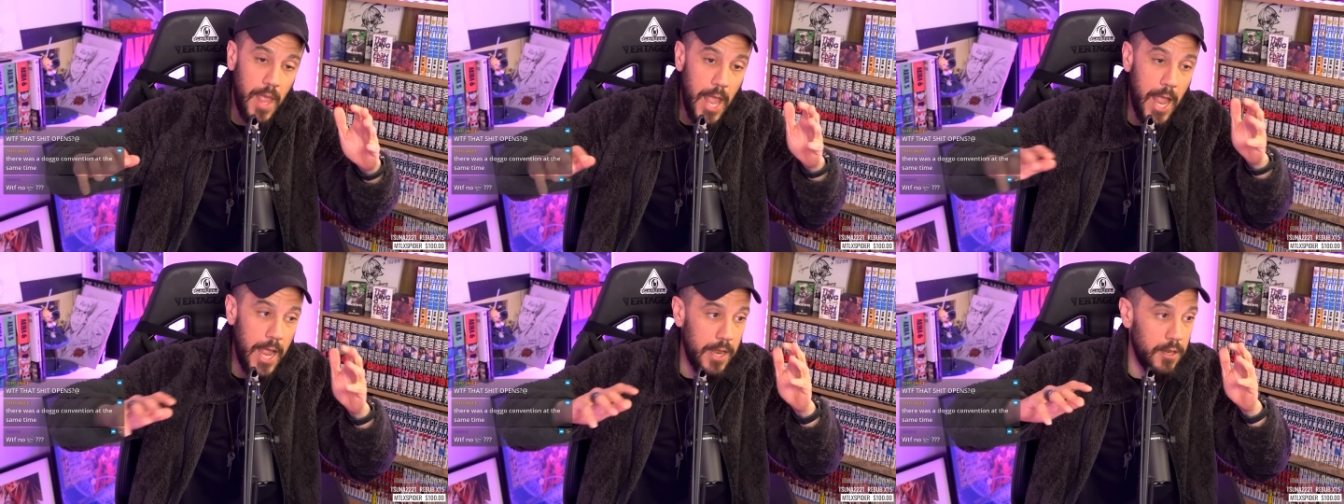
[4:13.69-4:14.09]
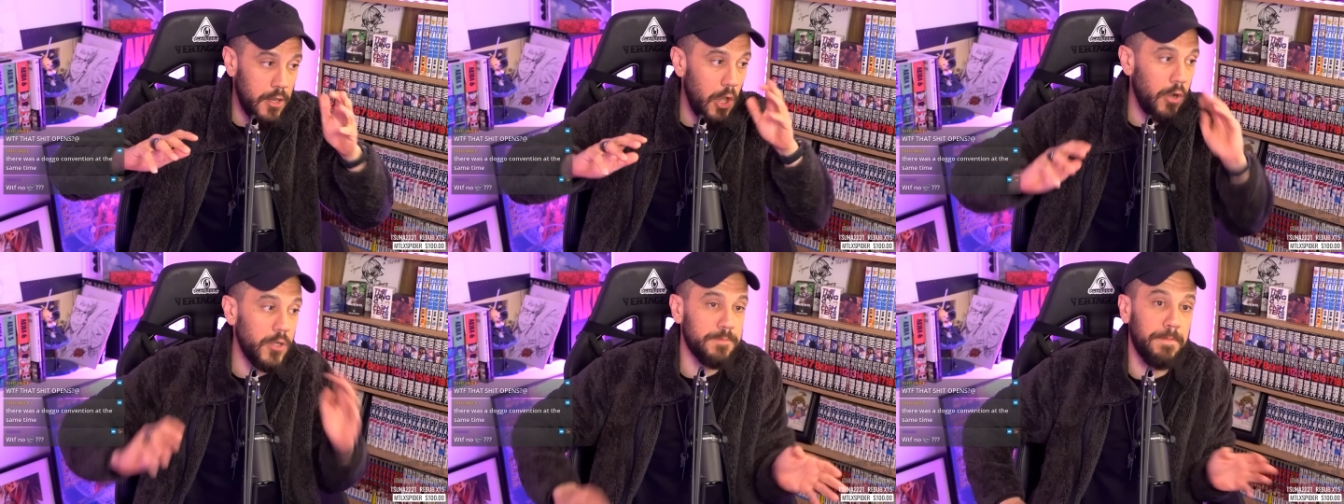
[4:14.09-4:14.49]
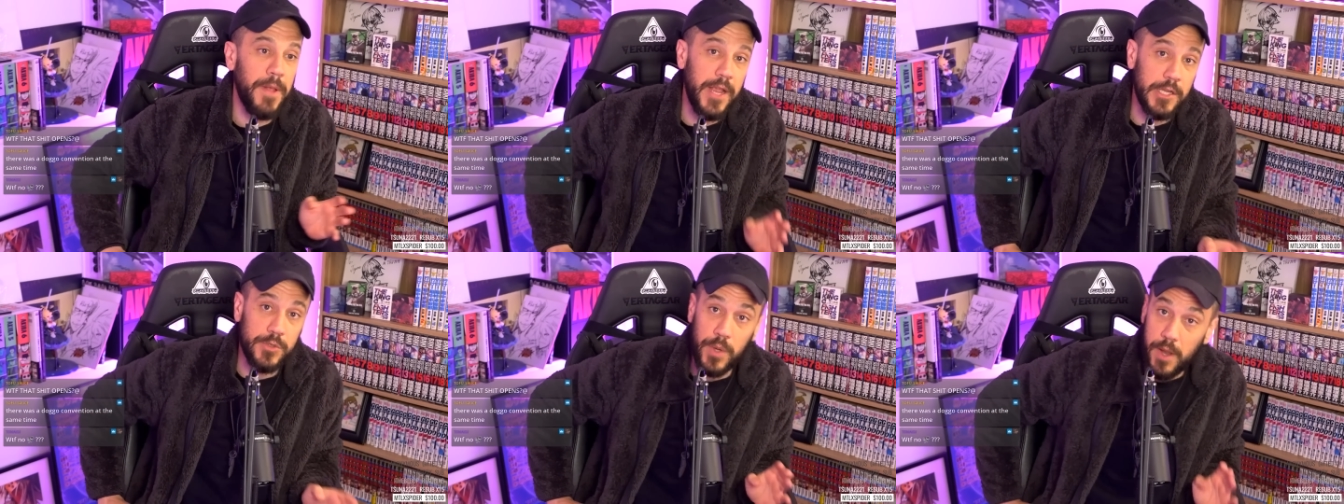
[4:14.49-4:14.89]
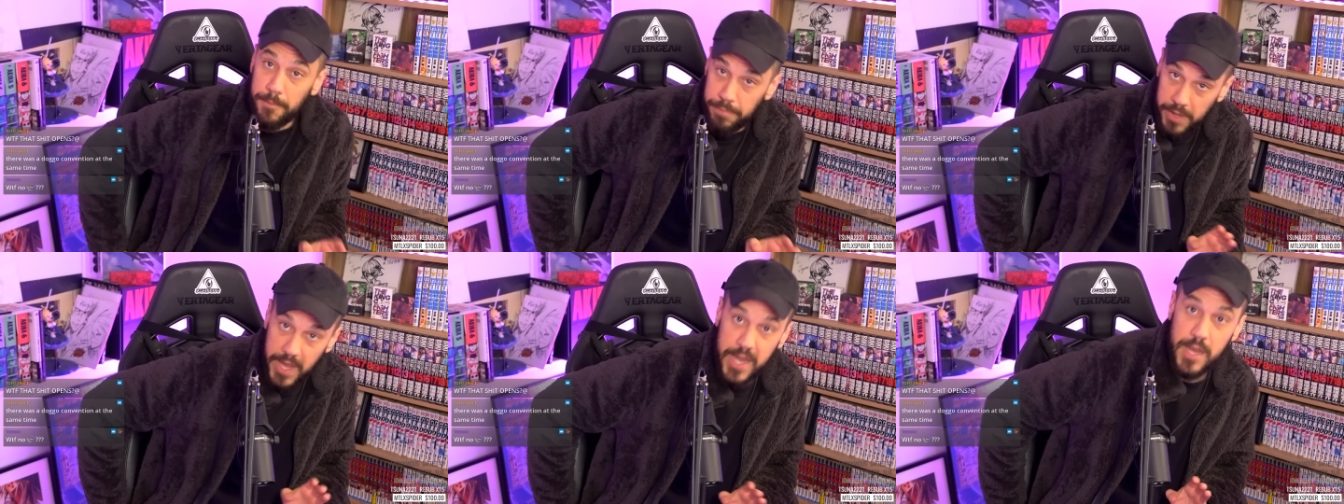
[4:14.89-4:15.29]
and those players were
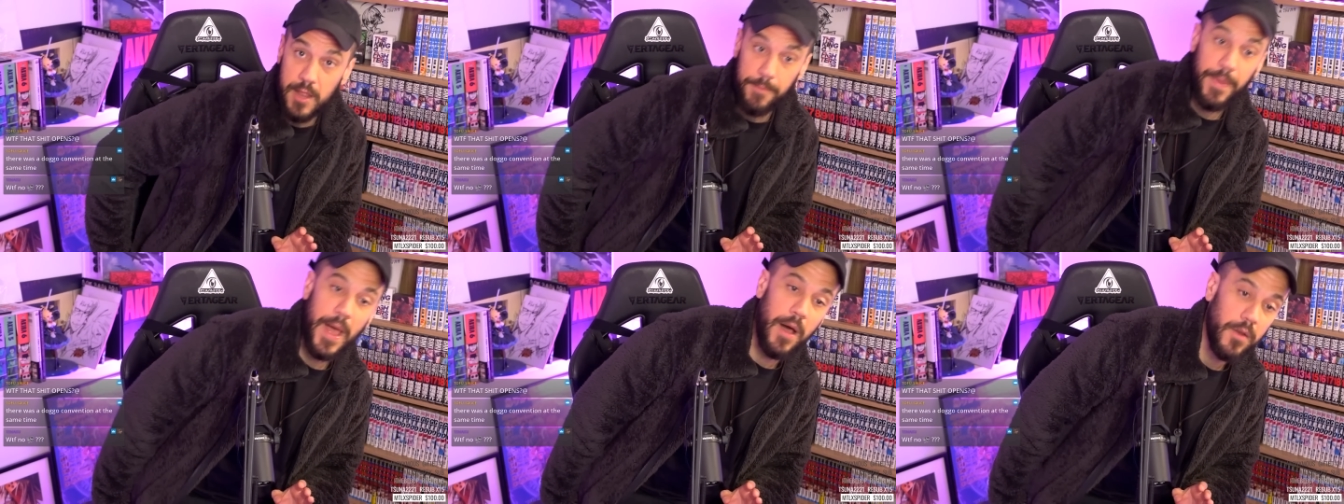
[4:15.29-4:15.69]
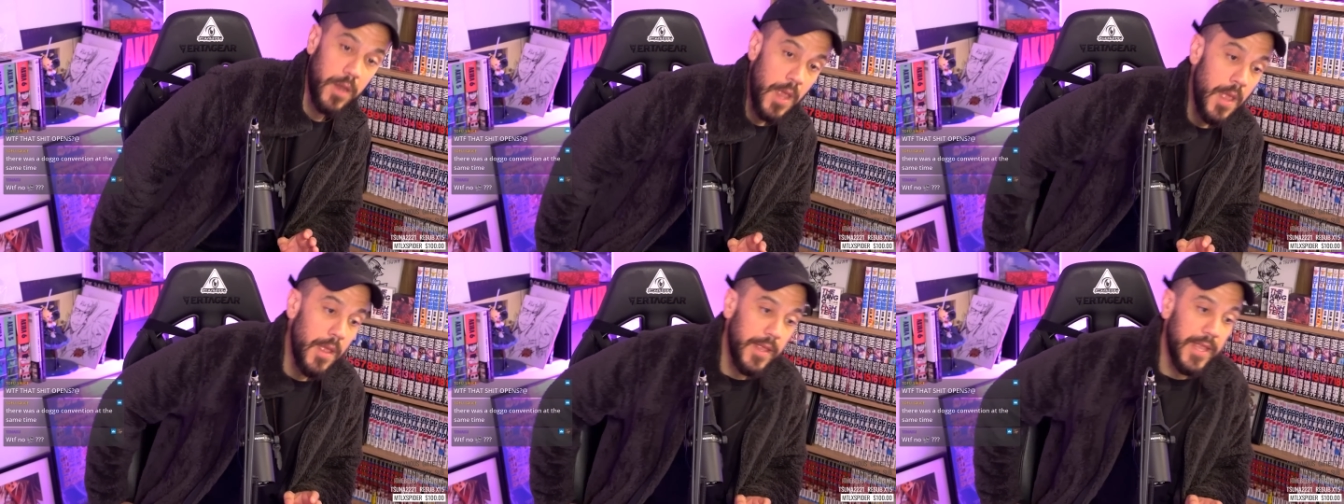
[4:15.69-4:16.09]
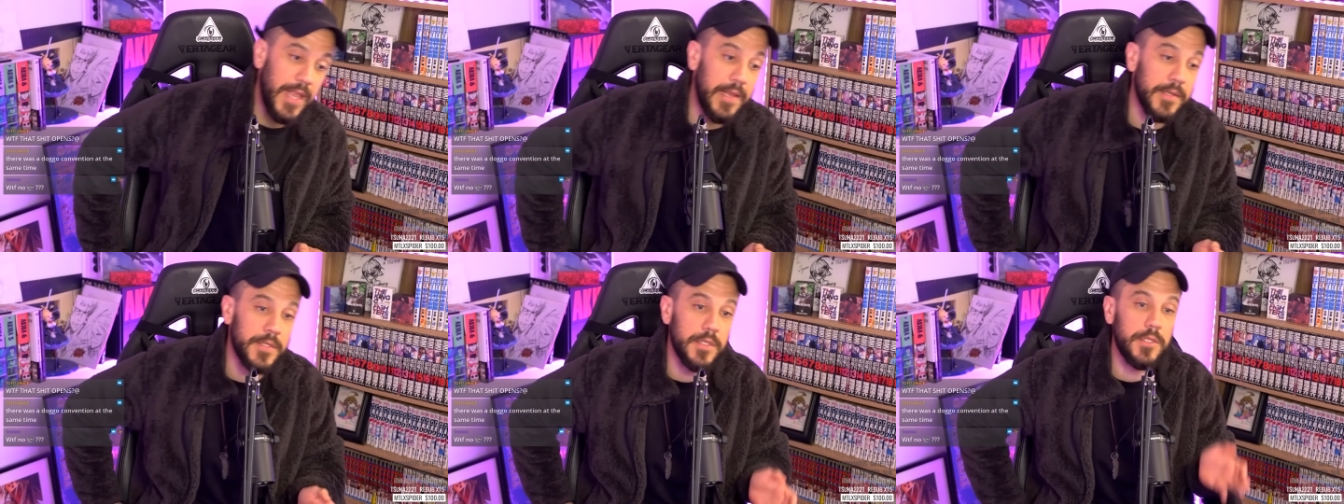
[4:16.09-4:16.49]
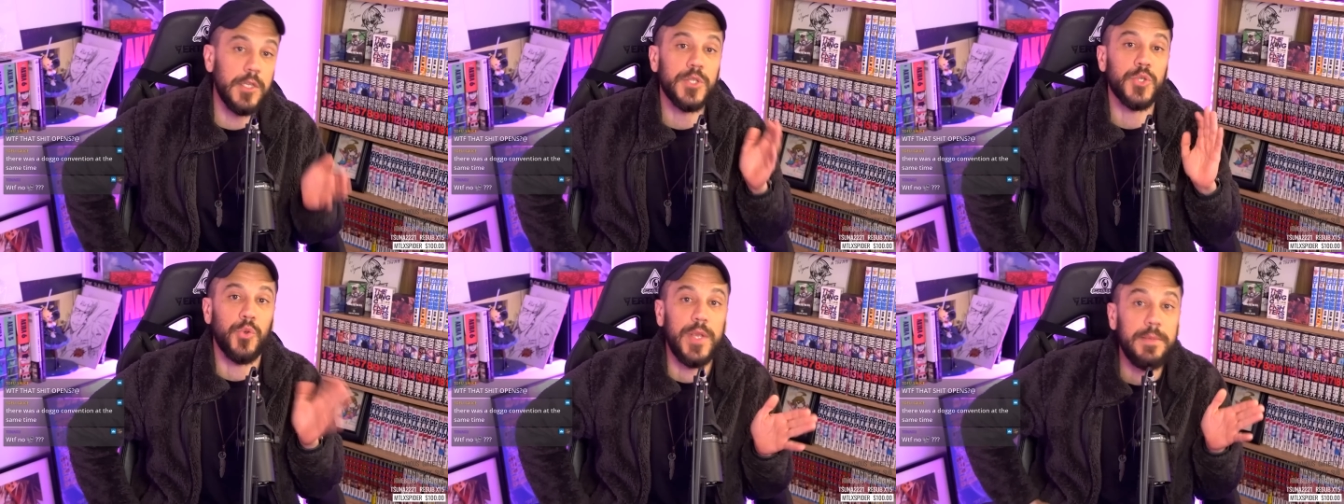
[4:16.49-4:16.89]
complaining about is the
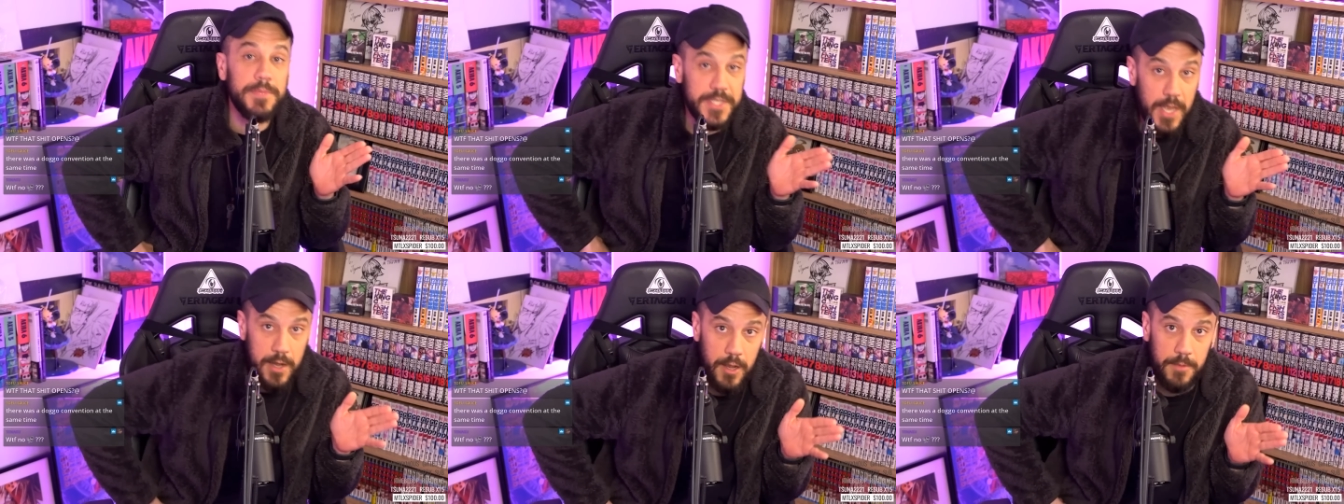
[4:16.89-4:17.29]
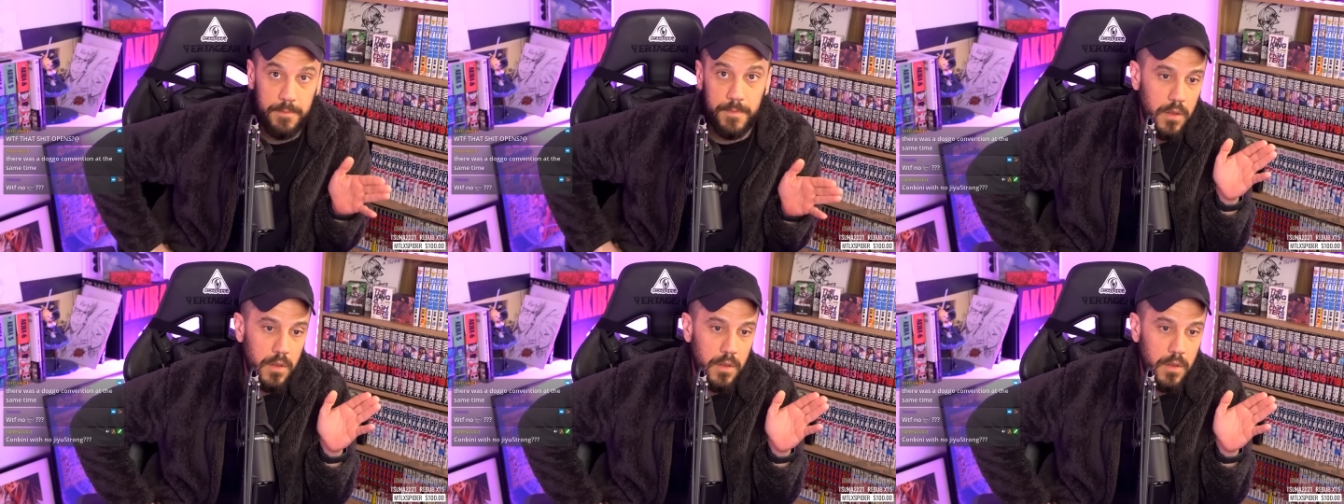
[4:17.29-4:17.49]
stream setup.